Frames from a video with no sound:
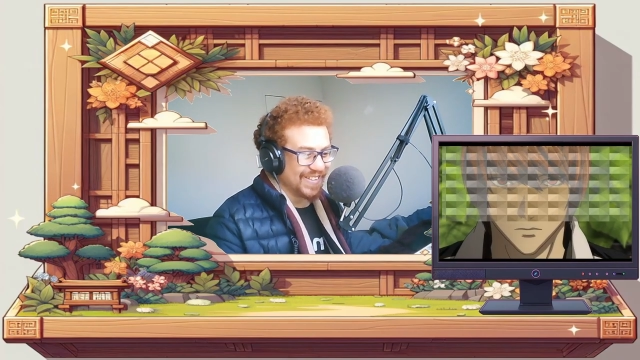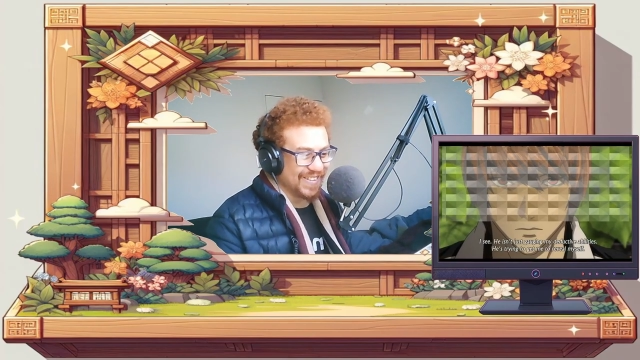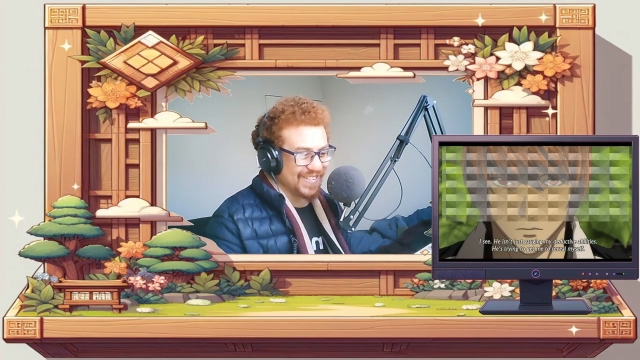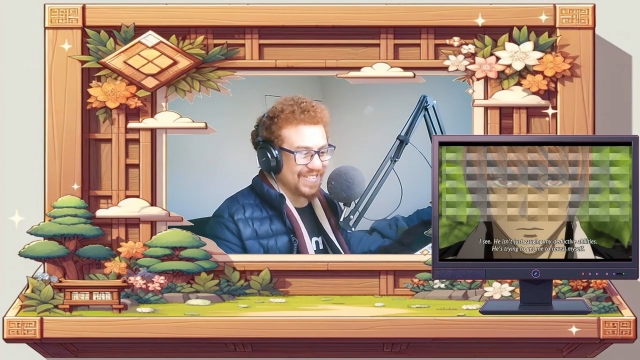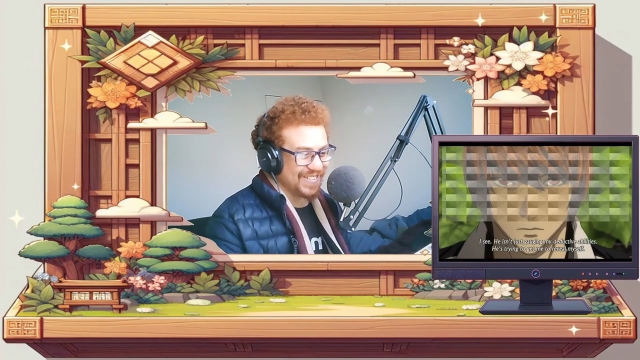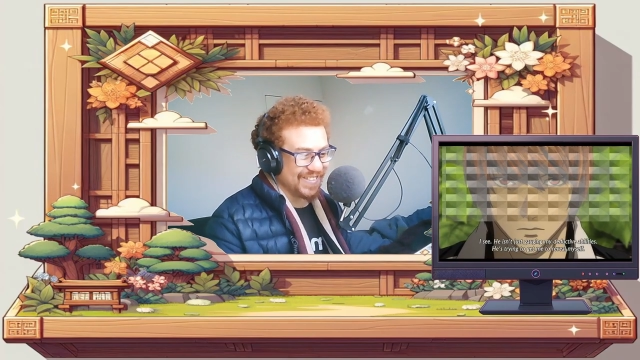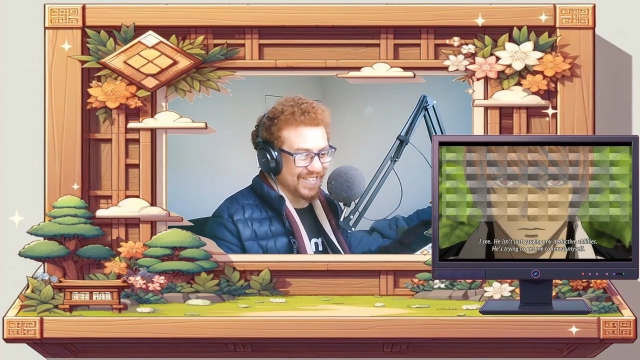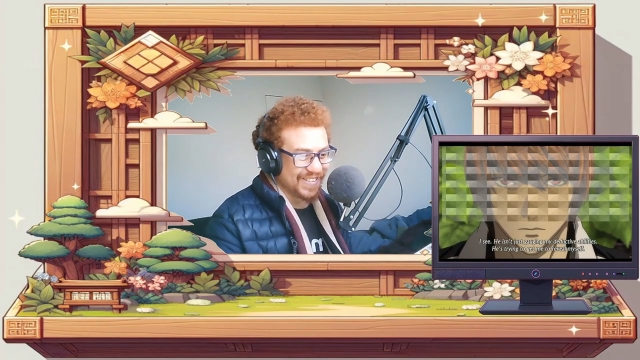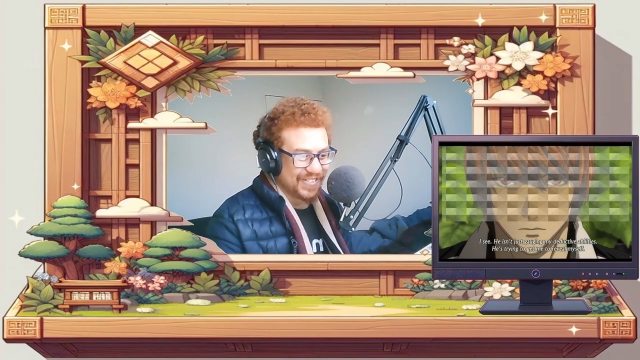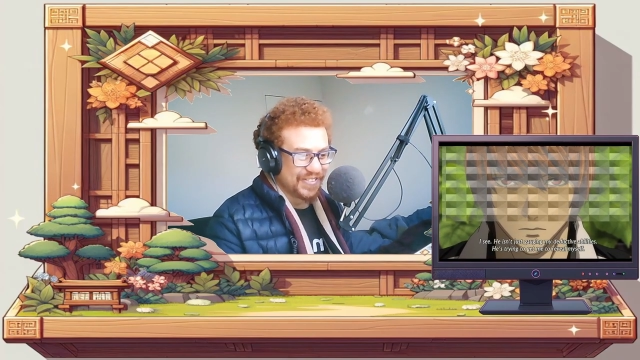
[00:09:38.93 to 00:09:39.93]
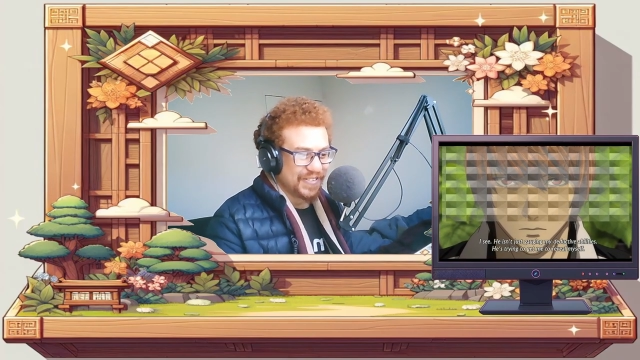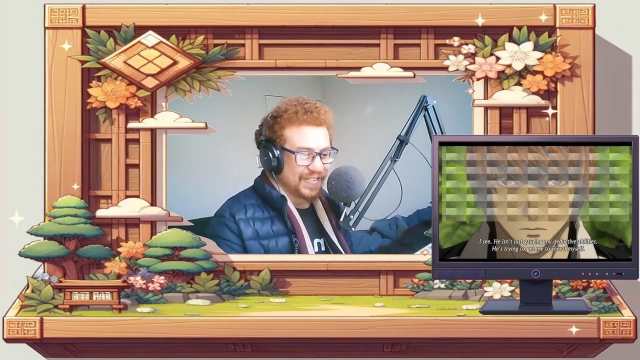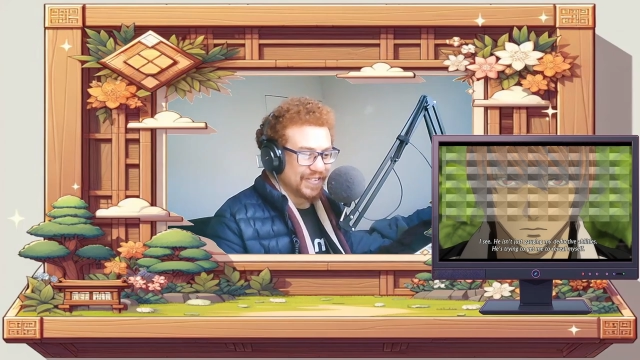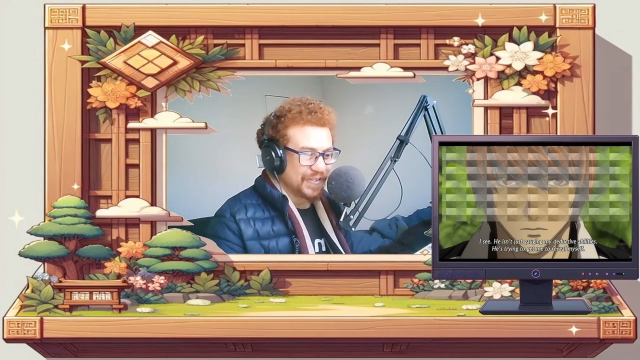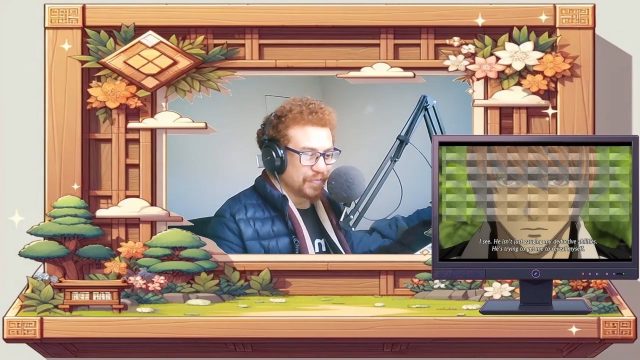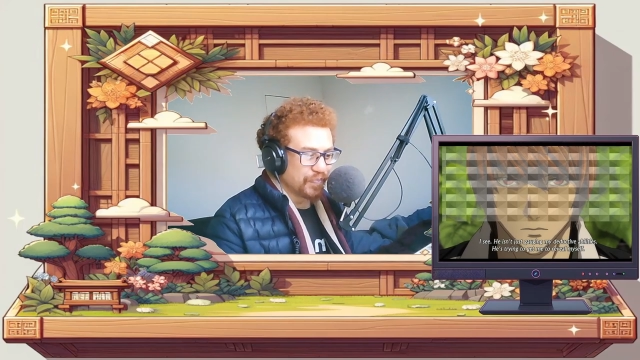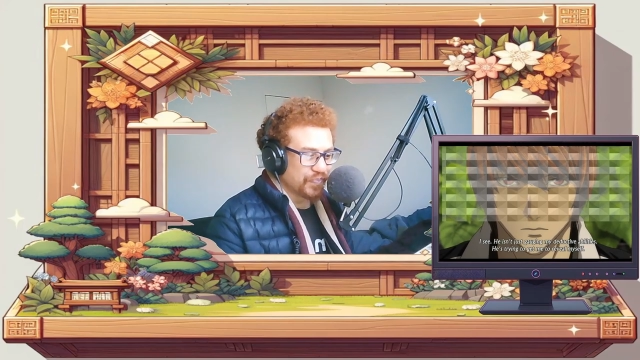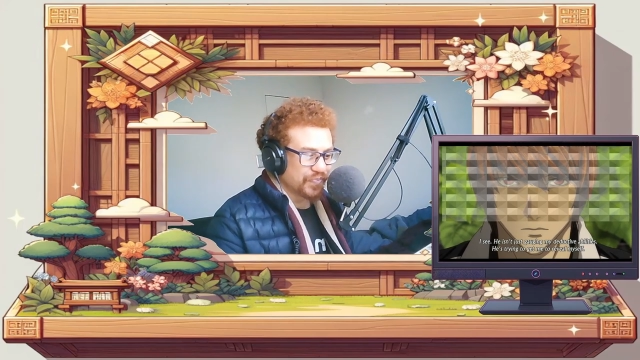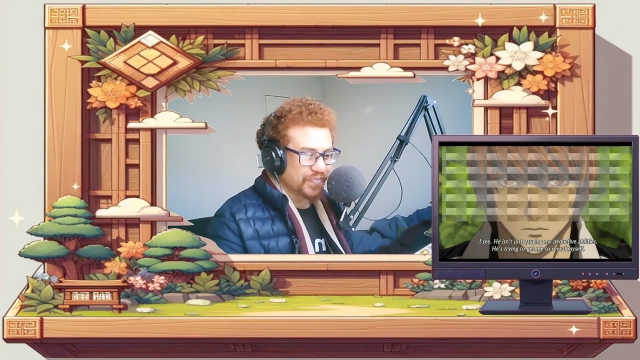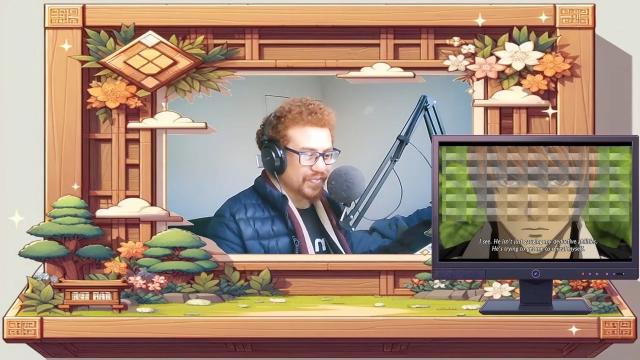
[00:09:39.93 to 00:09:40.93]

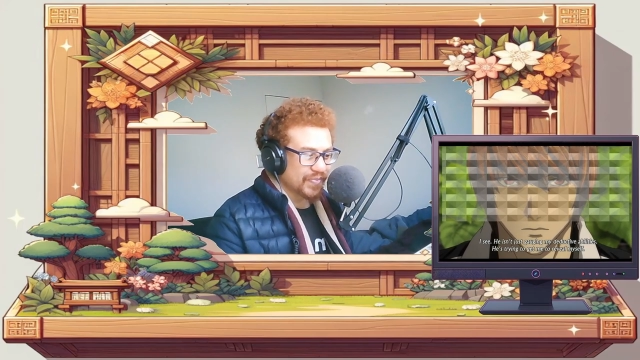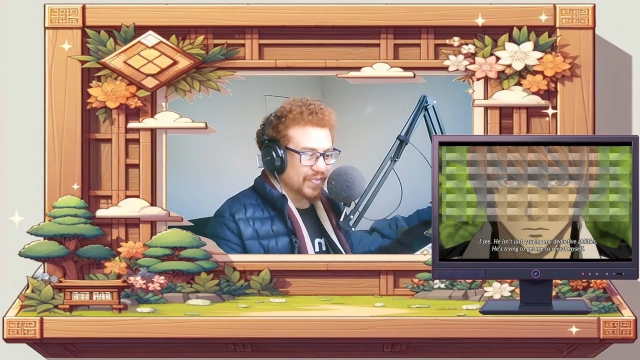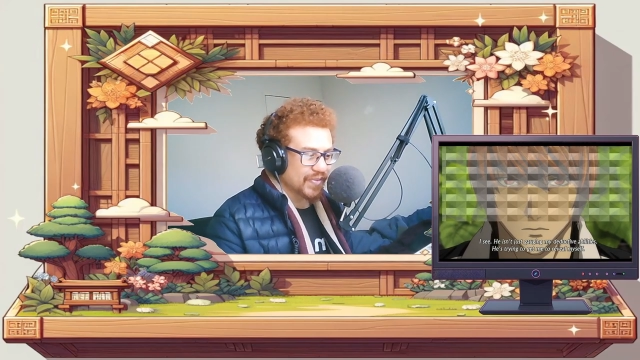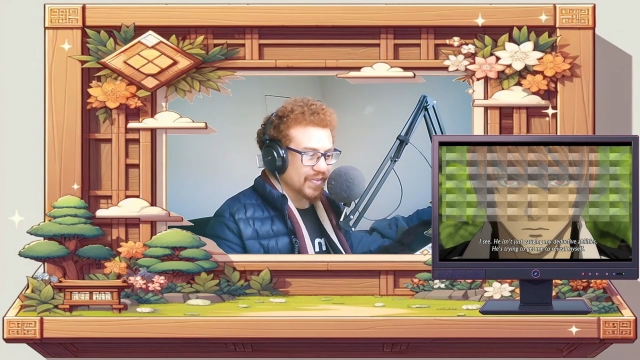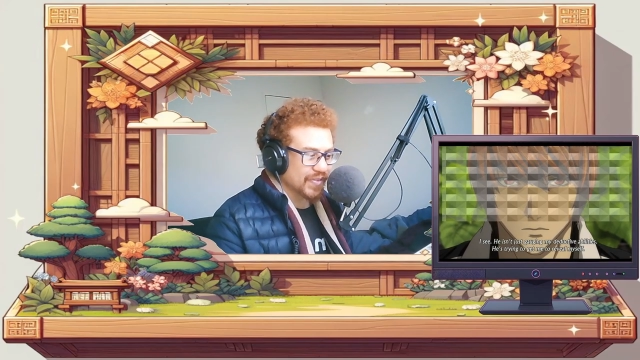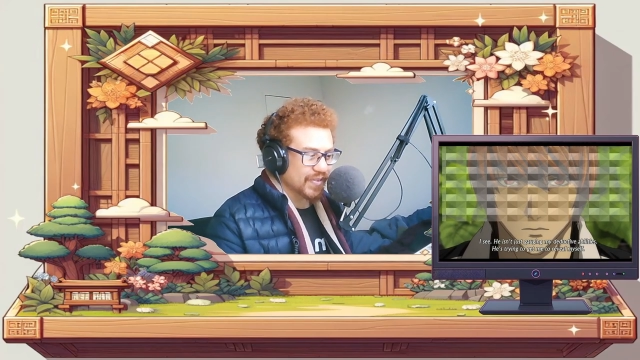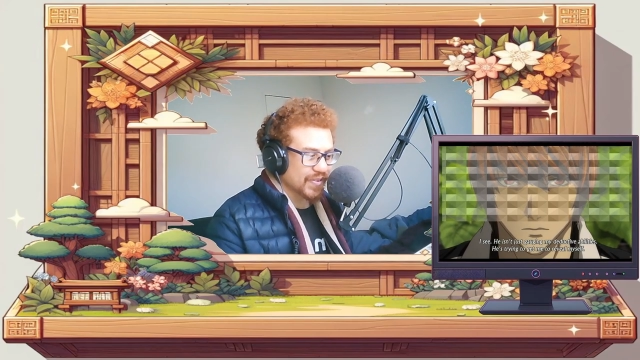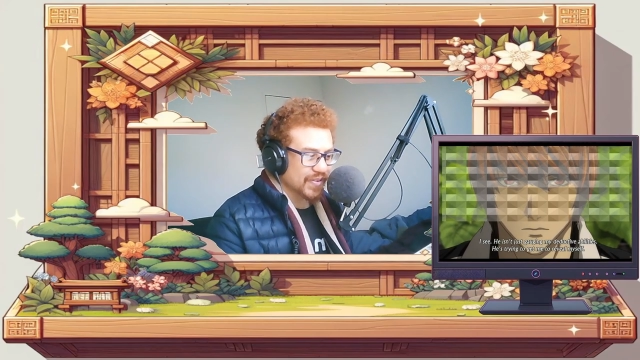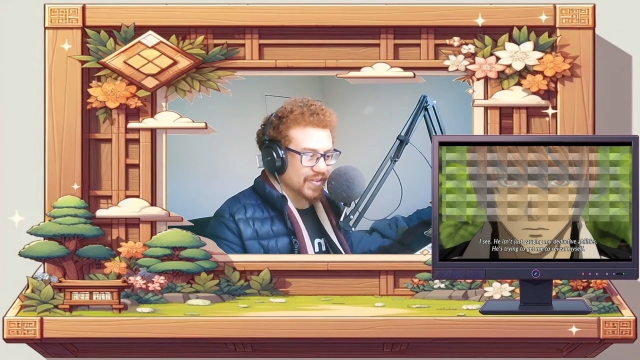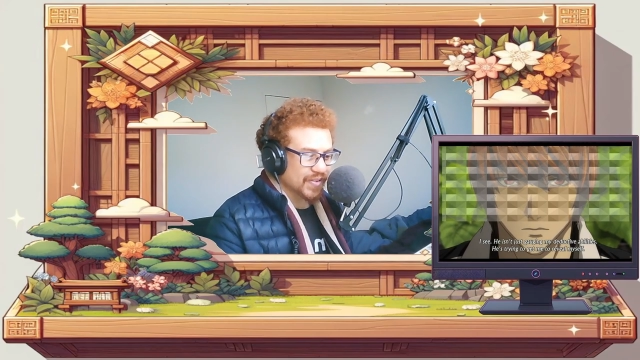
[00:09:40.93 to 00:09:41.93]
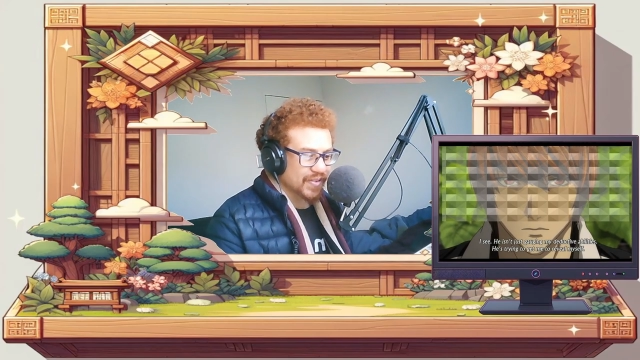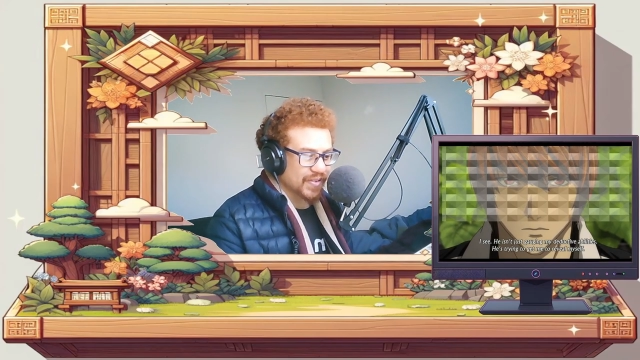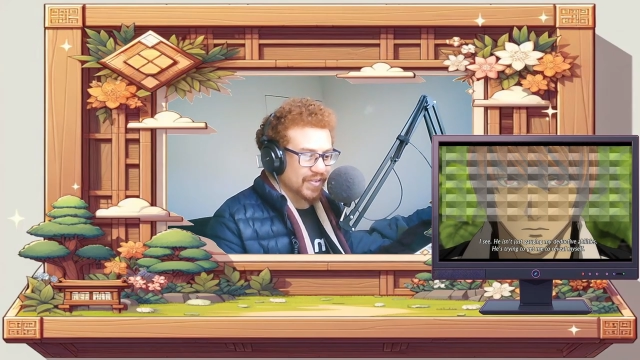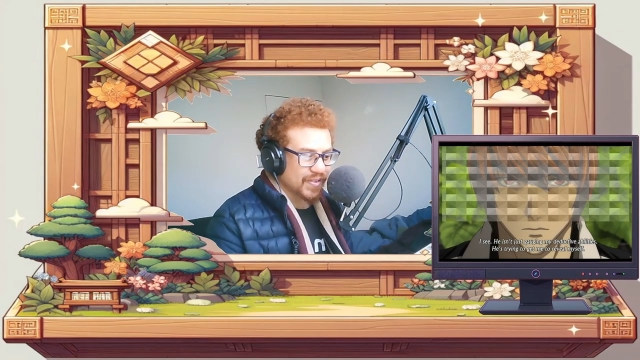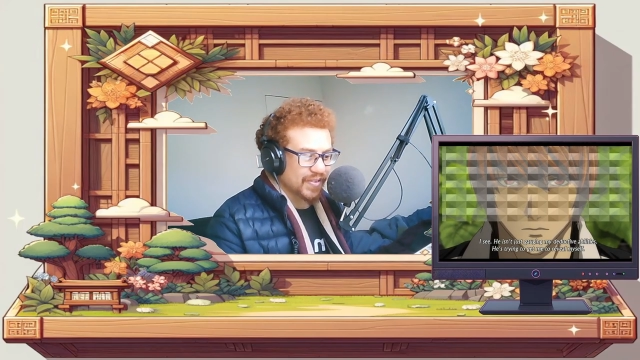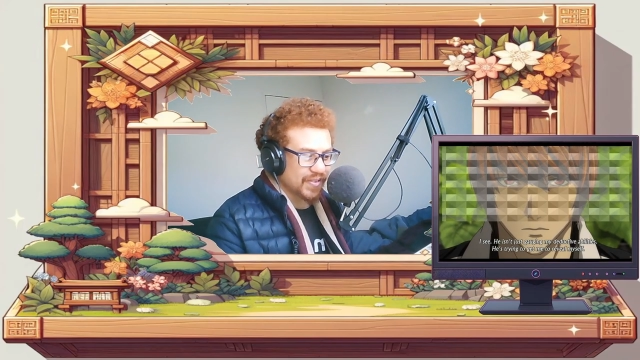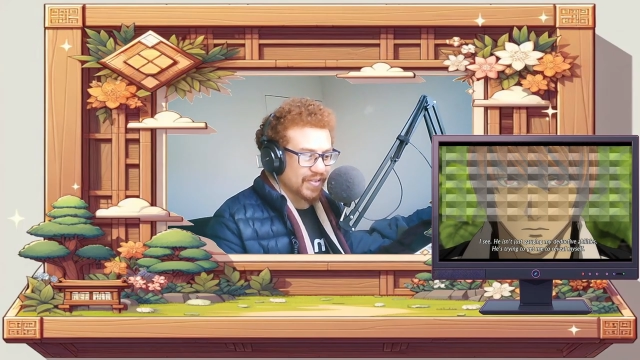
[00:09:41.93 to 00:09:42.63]
Nothing is said.